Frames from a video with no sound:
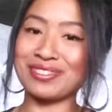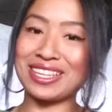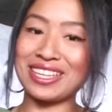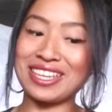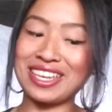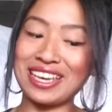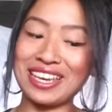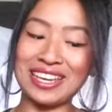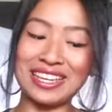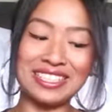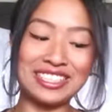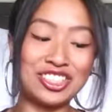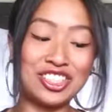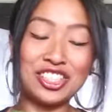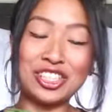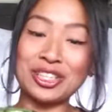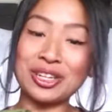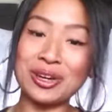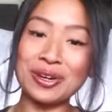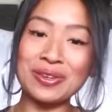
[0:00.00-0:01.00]
And
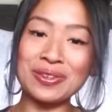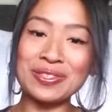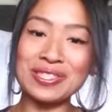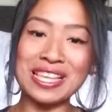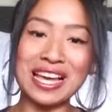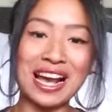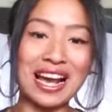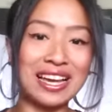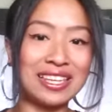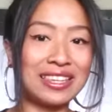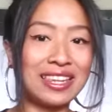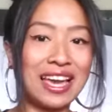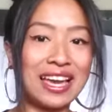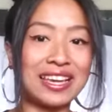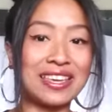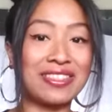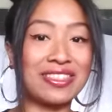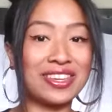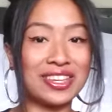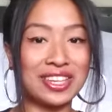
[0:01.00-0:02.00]
she knows that I
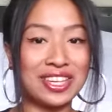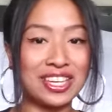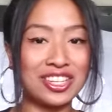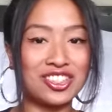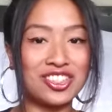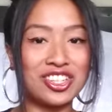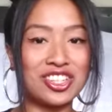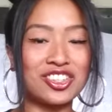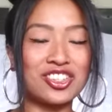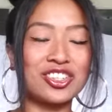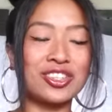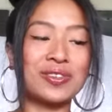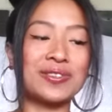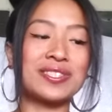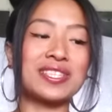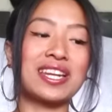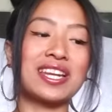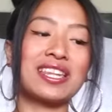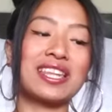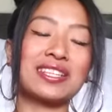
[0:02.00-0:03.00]
like the kitchen. She knows
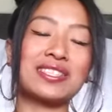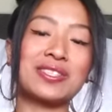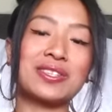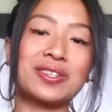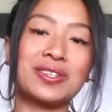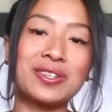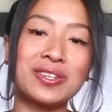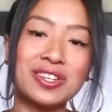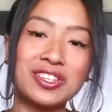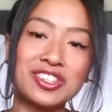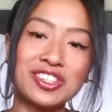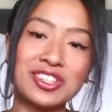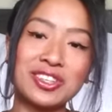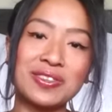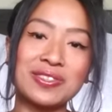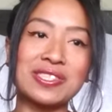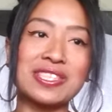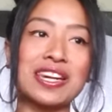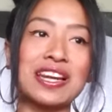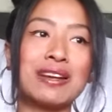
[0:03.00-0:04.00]
that I like to cook. She
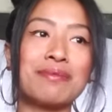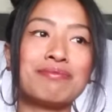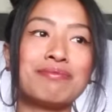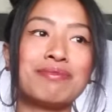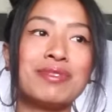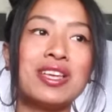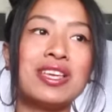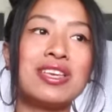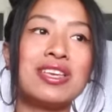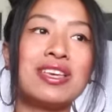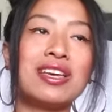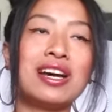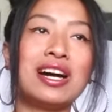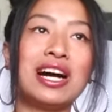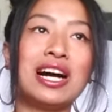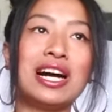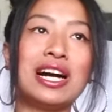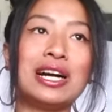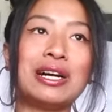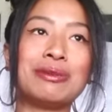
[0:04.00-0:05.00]
knows that I'm
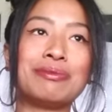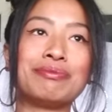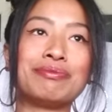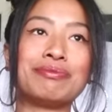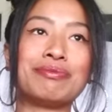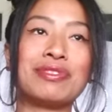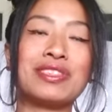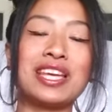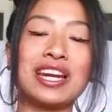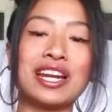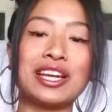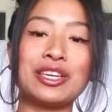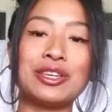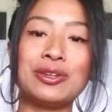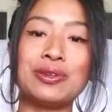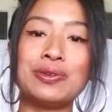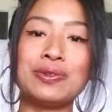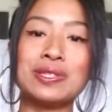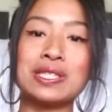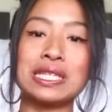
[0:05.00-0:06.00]
that I
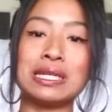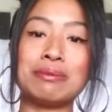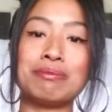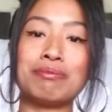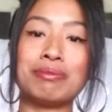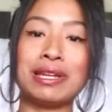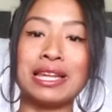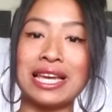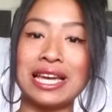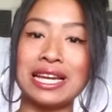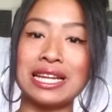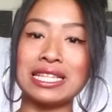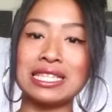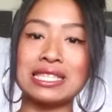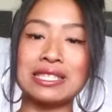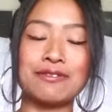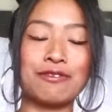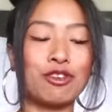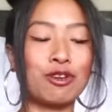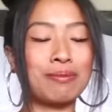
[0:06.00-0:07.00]
use some
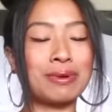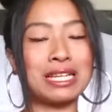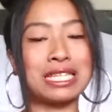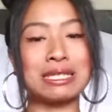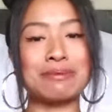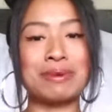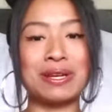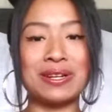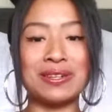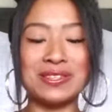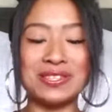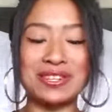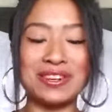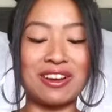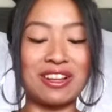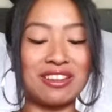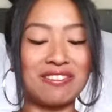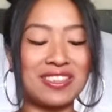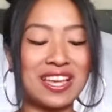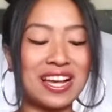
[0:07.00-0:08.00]
plants for my spells and
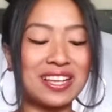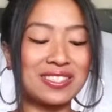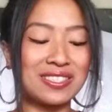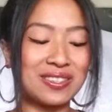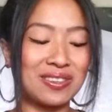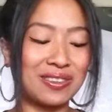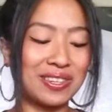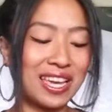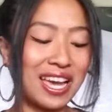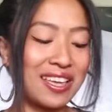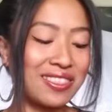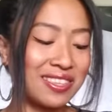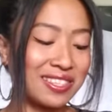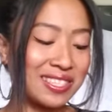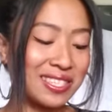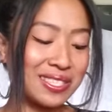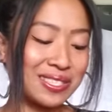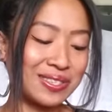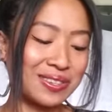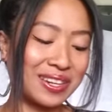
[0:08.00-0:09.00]
all of that. So yeah,
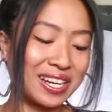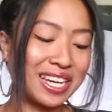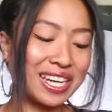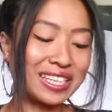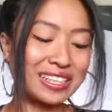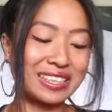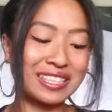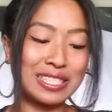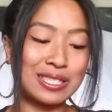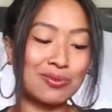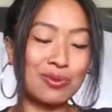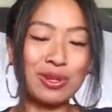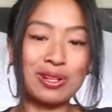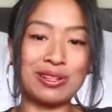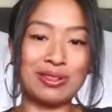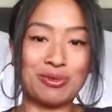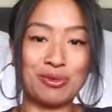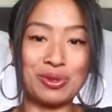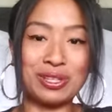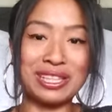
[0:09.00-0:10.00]
this is great. This
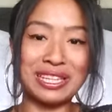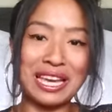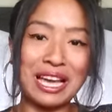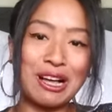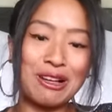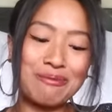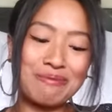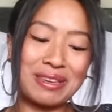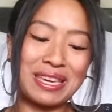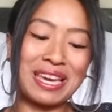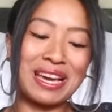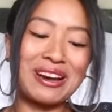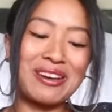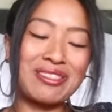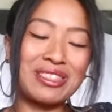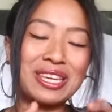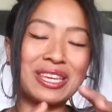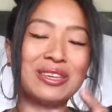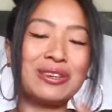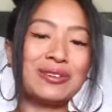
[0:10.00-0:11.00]
will really help me
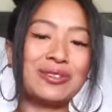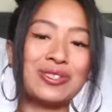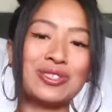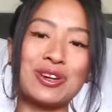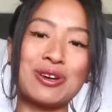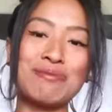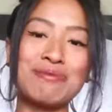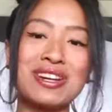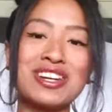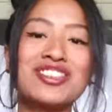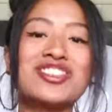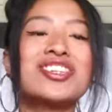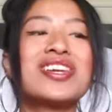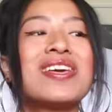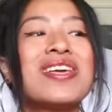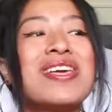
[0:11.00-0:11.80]
out. Thank you so much.